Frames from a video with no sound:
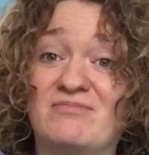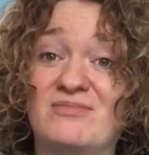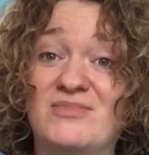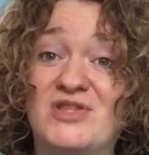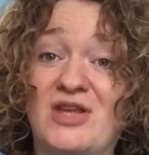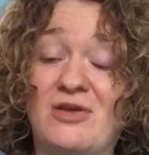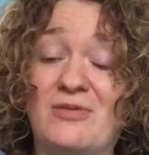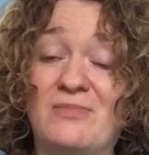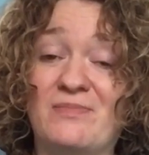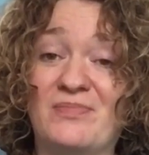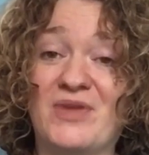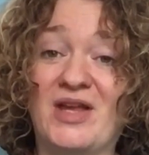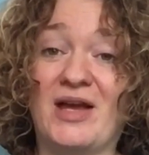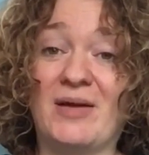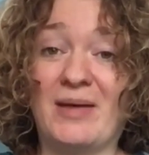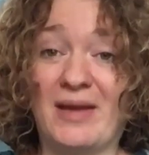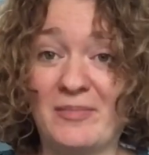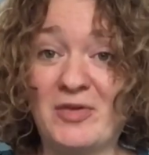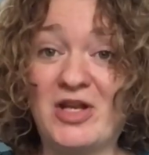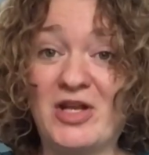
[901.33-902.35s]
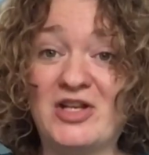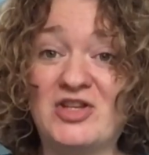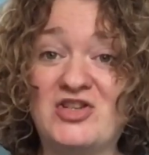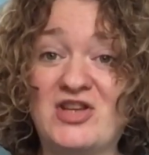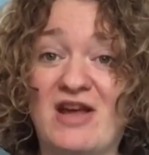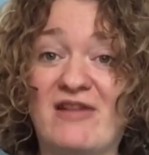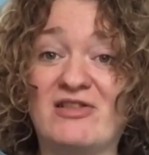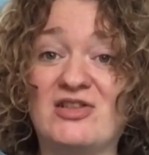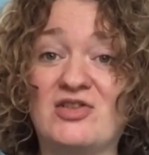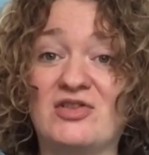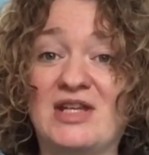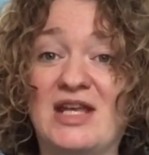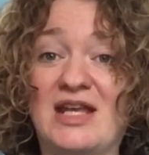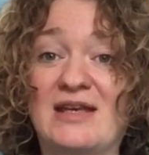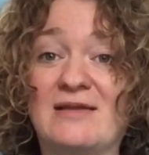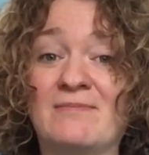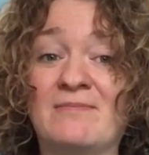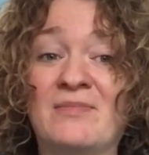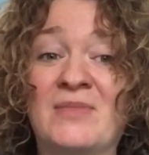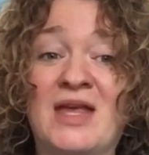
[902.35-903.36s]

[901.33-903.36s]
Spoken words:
So I am going to share it on here.